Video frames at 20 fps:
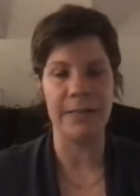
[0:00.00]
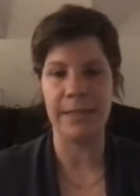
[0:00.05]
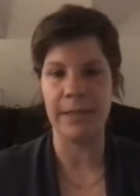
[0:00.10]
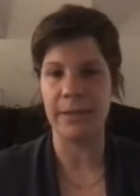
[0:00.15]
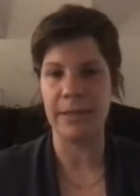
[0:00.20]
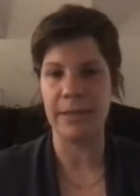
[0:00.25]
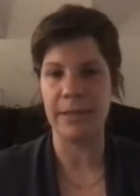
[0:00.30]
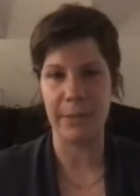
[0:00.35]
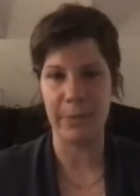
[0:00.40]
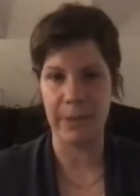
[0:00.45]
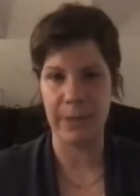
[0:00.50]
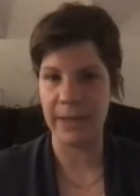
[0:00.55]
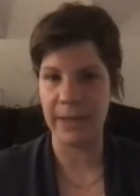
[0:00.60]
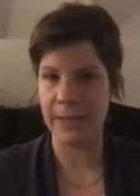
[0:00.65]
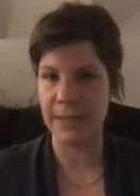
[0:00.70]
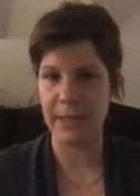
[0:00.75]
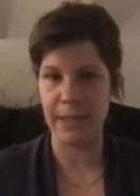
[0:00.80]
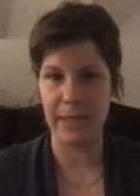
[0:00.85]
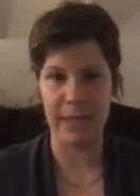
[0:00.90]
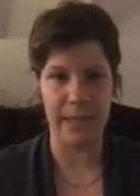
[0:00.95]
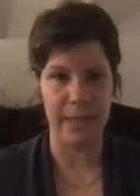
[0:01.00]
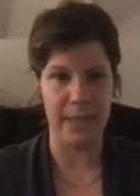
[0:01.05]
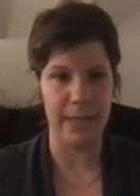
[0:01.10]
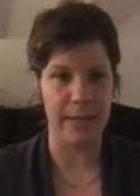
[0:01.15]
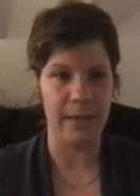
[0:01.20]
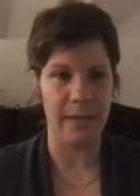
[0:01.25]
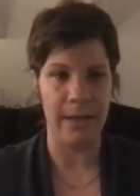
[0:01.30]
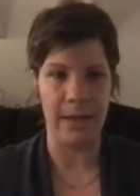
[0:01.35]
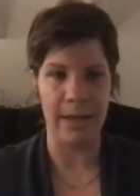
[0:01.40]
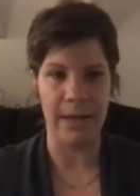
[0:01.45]
seaweeds
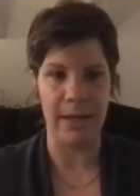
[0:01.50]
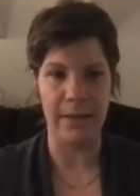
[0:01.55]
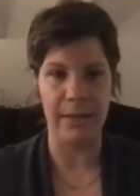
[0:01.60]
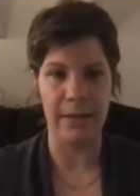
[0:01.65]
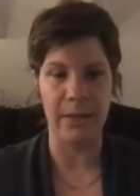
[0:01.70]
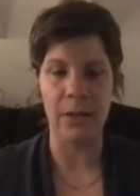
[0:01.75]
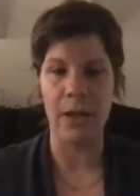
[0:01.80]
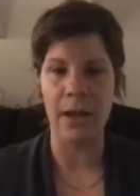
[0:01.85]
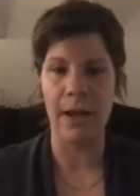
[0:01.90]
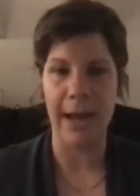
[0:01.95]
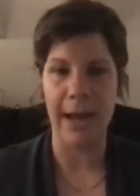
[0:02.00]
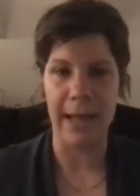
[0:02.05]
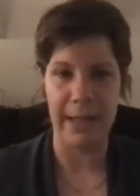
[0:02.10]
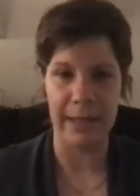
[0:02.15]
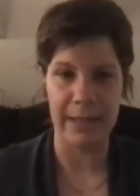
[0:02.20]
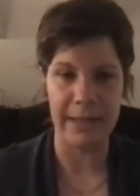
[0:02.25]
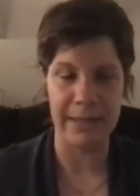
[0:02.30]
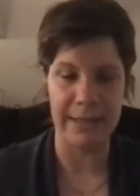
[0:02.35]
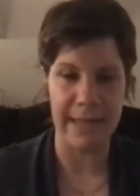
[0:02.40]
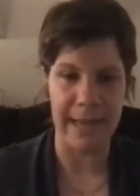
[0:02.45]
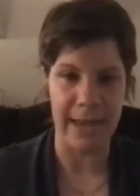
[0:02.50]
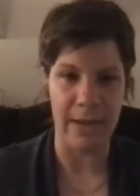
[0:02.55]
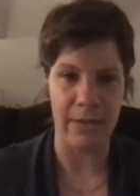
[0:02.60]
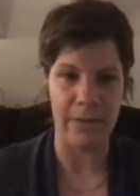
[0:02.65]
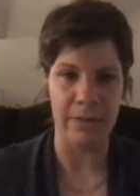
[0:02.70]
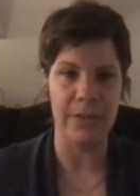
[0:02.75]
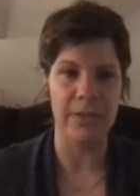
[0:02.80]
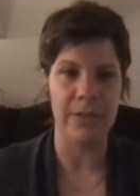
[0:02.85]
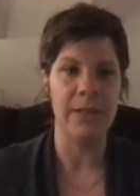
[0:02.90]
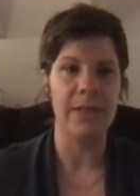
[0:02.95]
in uh, the long island
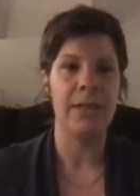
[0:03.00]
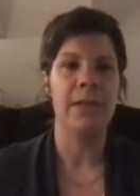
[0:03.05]
sound